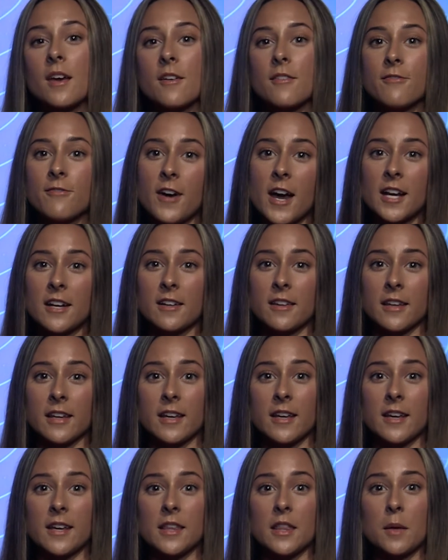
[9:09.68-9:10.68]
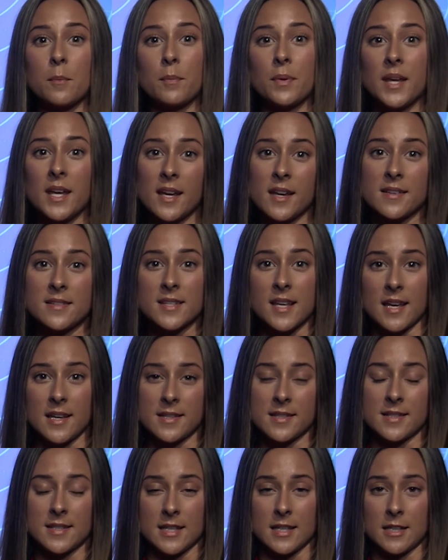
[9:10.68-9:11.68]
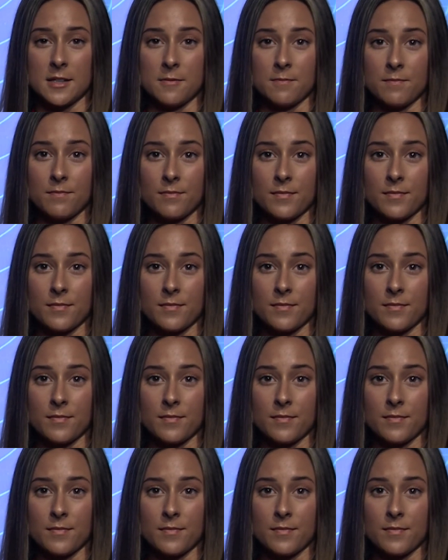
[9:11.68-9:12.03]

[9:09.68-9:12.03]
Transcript: Finally, in the PSAC,